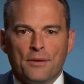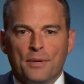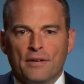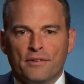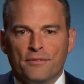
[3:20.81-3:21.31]

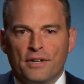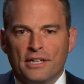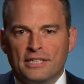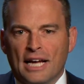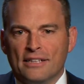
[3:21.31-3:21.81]
We have a
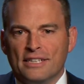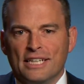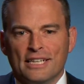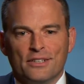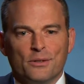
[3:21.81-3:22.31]
very talented
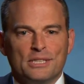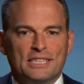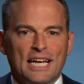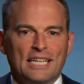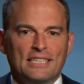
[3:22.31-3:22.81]
Illinois
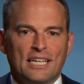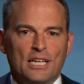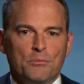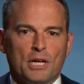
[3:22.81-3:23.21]
State team